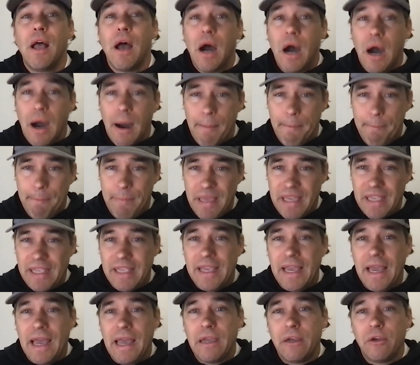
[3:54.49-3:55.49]
a big
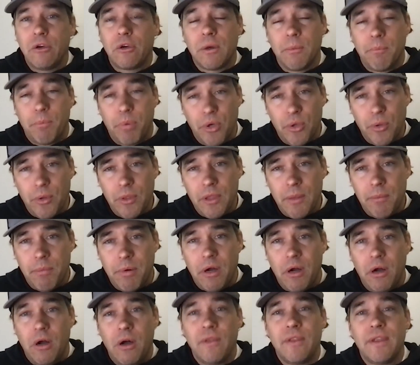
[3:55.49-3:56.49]
guy who can put the
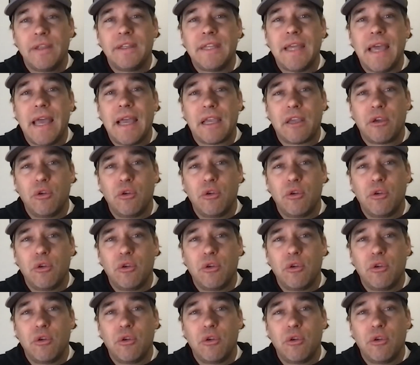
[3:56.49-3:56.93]
ball on the deck,